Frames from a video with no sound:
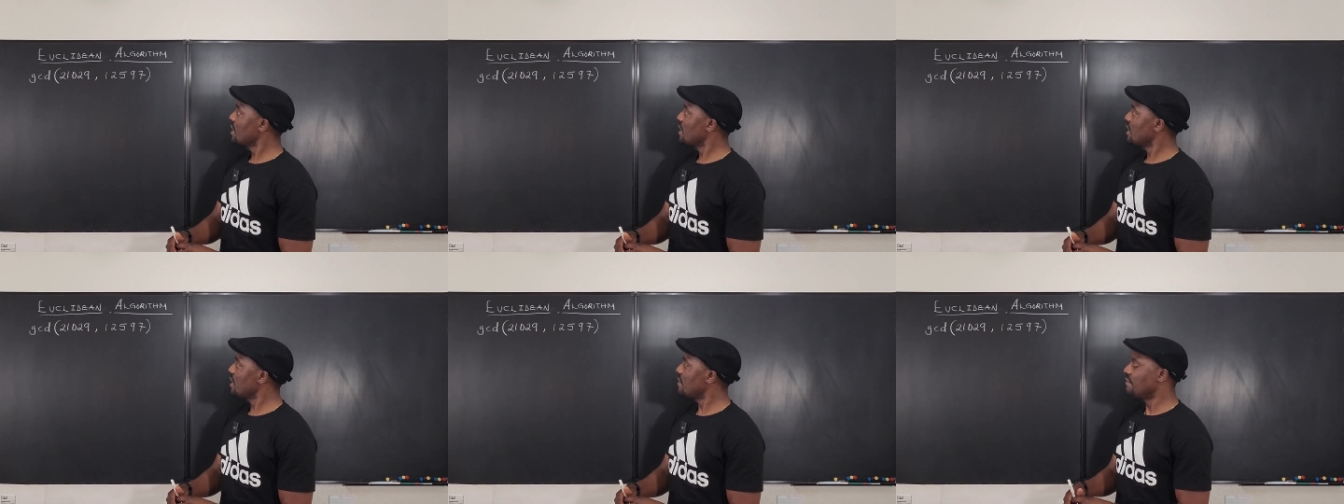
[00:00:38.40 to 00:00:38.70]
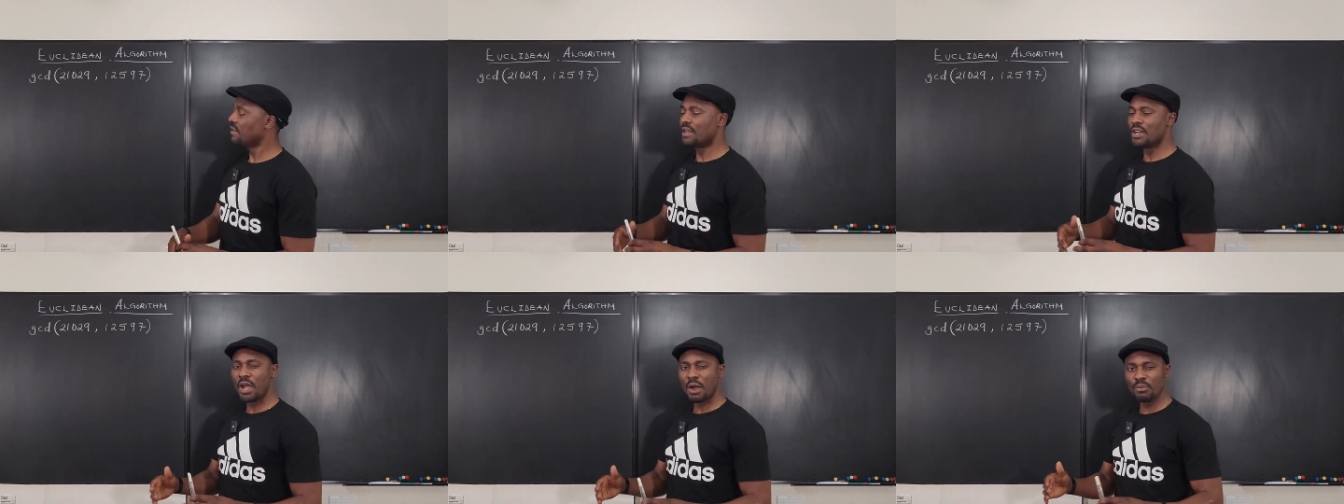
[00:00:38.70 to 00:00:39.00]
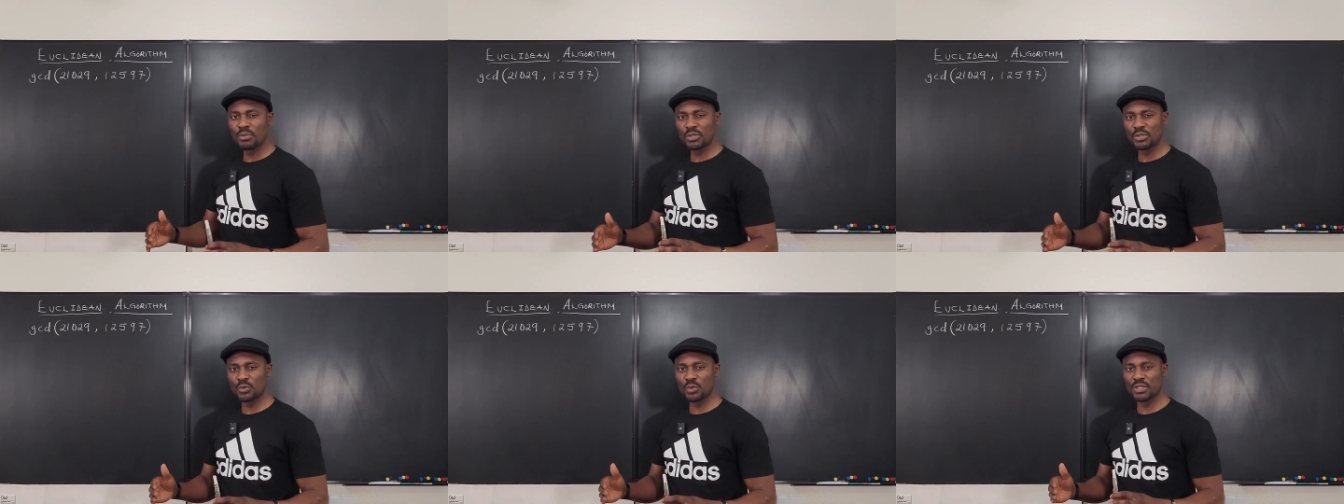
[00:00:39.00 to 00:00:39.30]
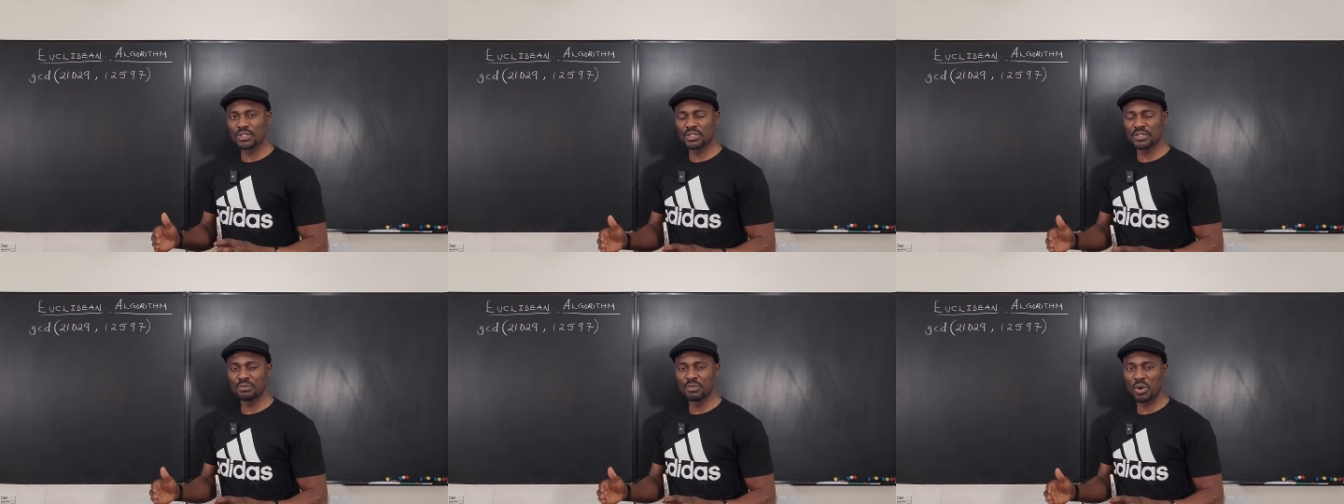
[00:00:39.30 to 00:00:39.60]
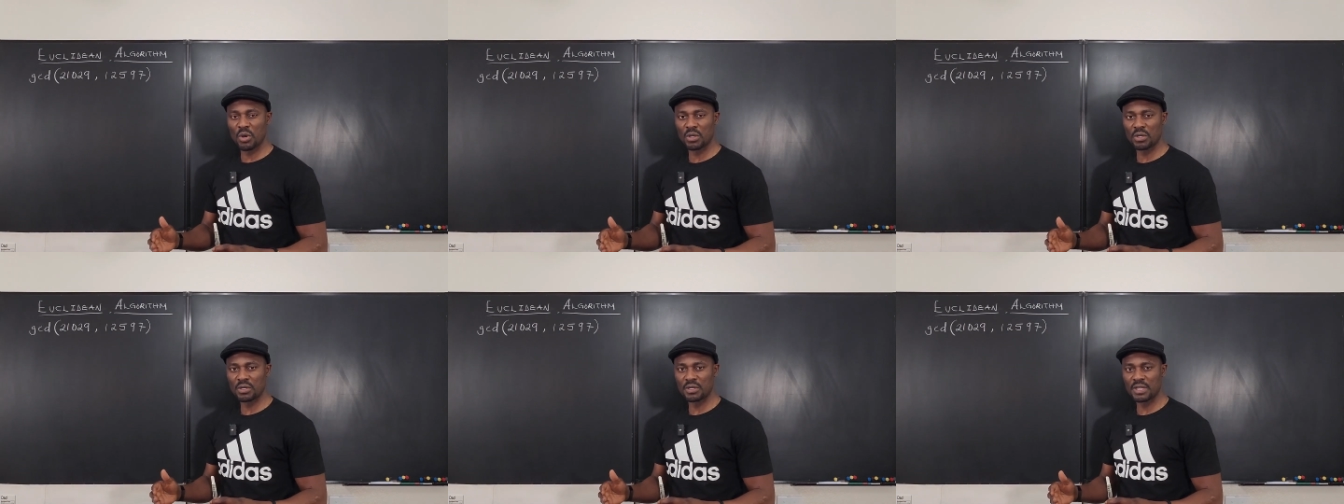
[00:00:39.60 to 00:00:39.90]
if the numbers were
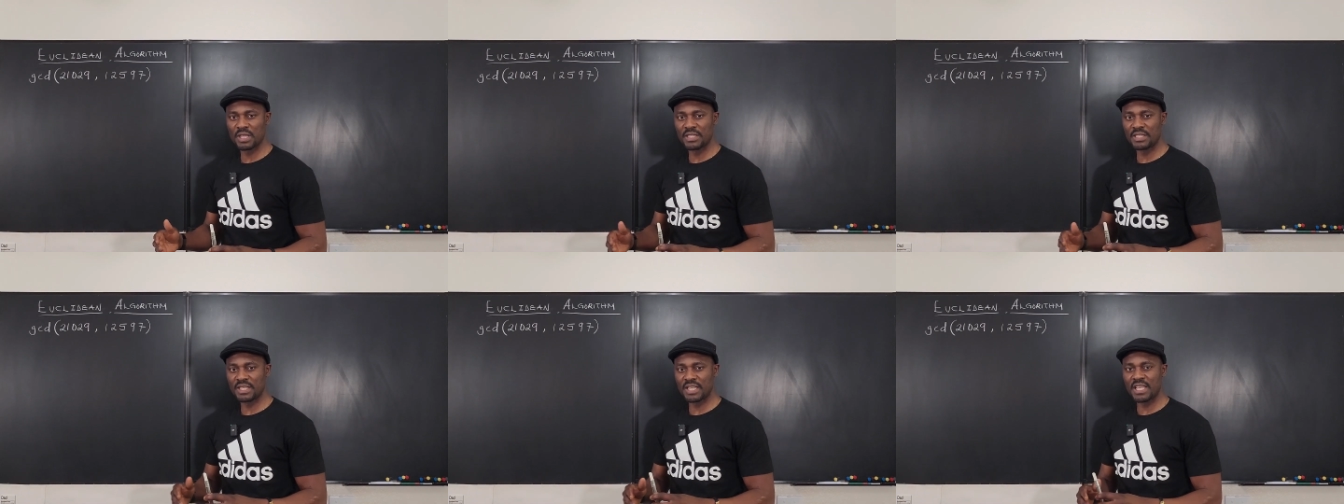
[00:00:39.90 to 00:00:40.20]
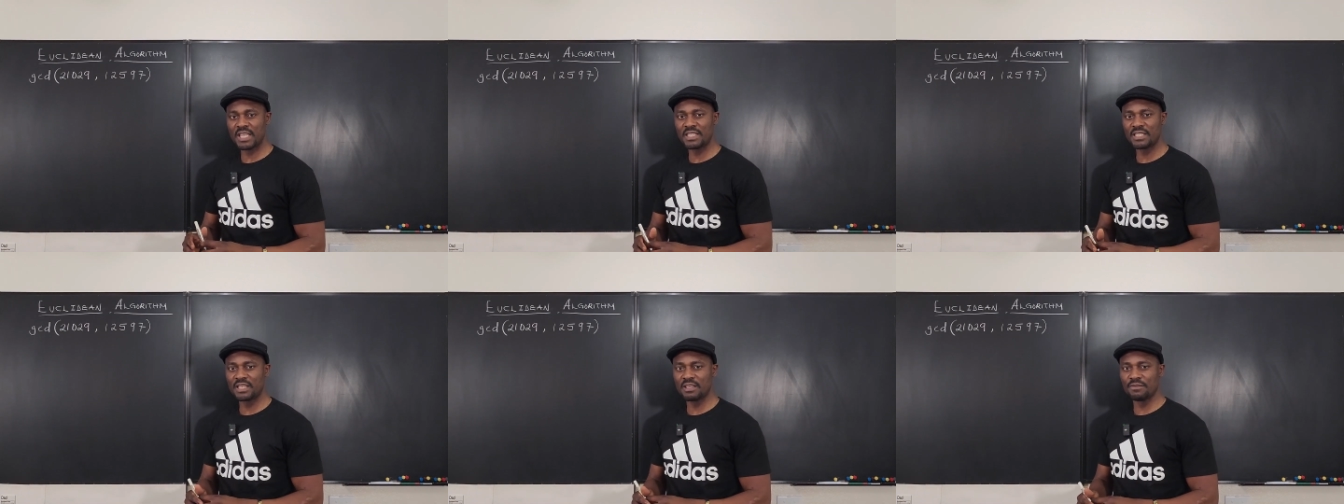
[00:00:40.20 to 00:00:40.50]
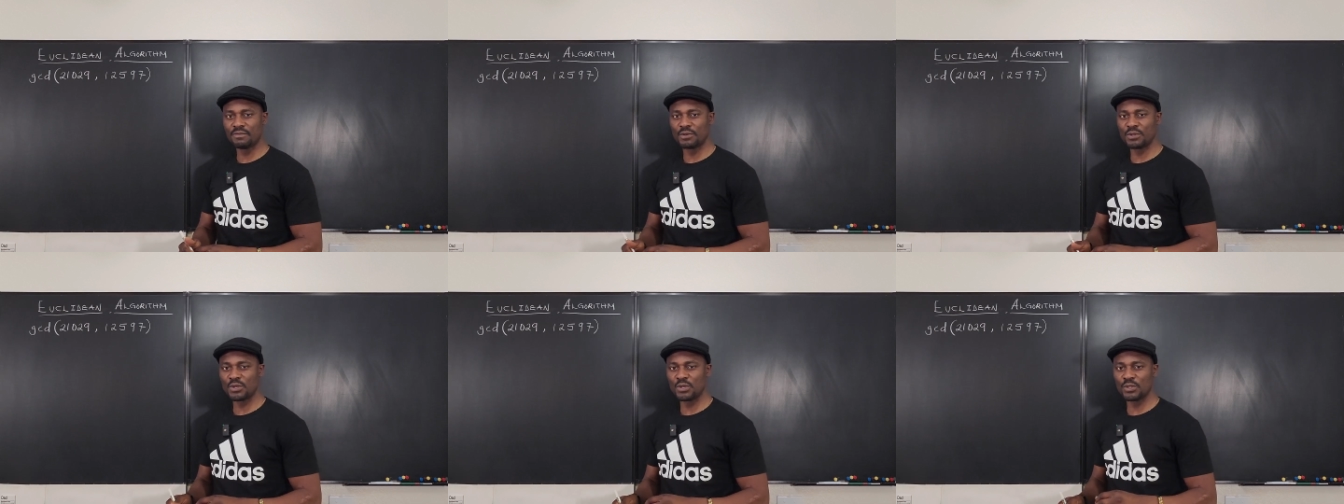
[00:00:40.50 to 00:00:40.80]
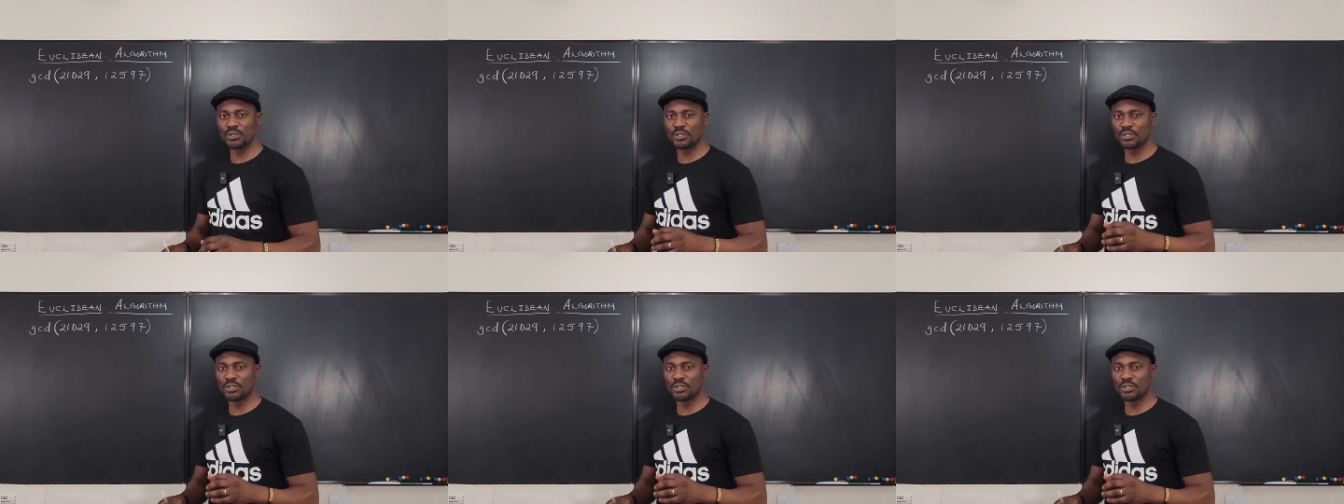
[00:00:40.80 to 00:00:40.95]
smaller, it's easy for you